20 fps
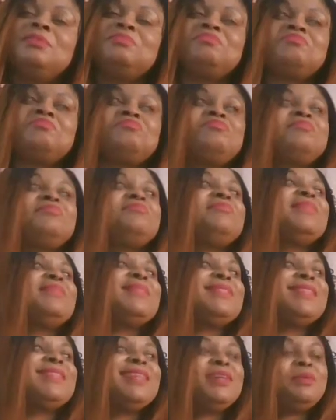
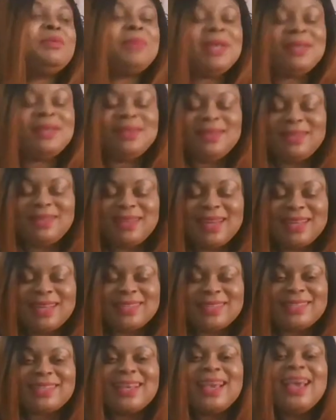Oh my
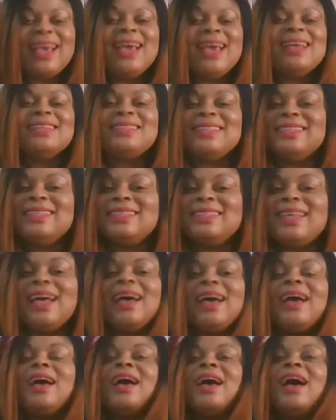goodness.
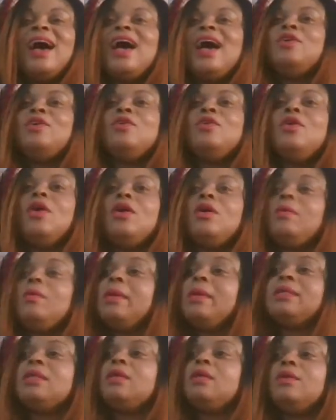Sister, are you going home? I
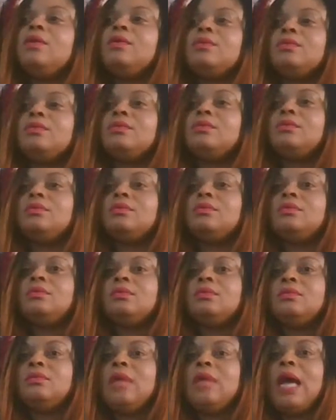said, no,
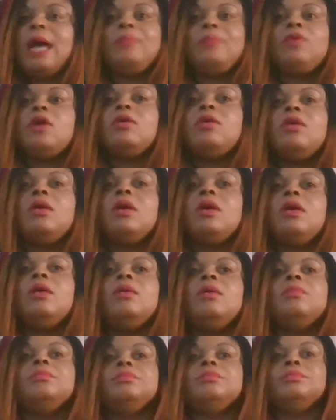I'm not going
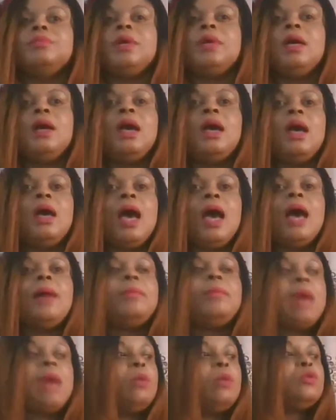home.
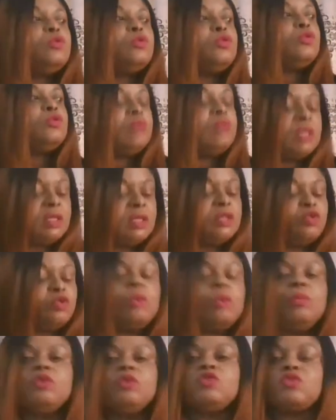This is
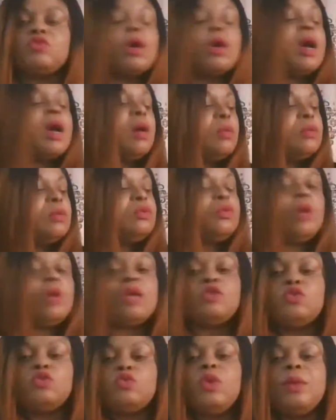swimming trunk. I want to
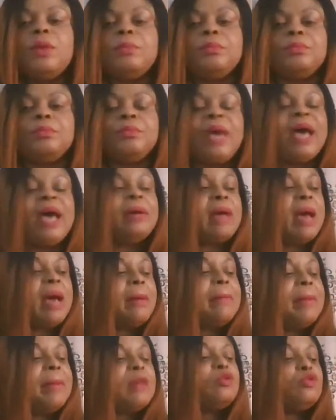go and swim.
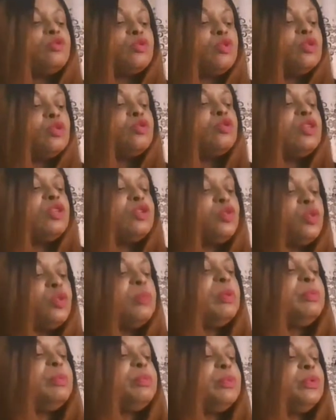I'm about to go to the
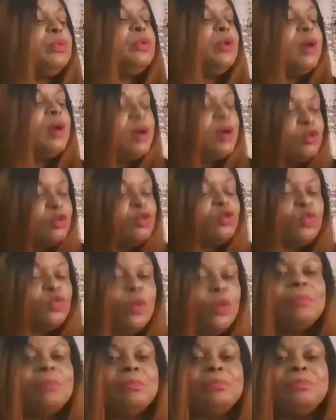swimming pool to
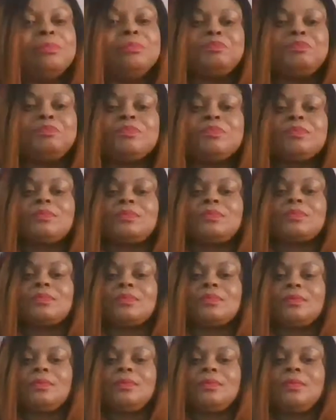swim.
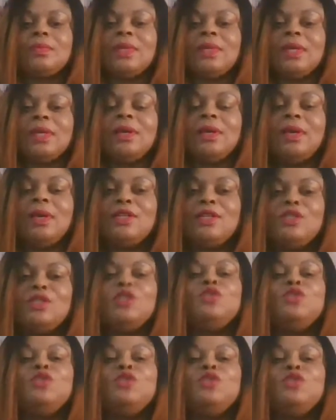
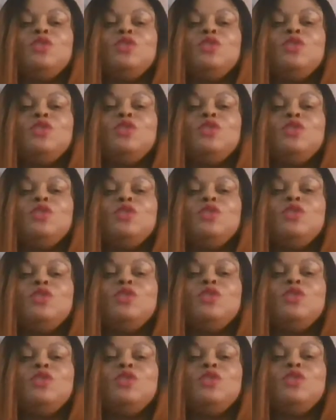Since you don't have eyes,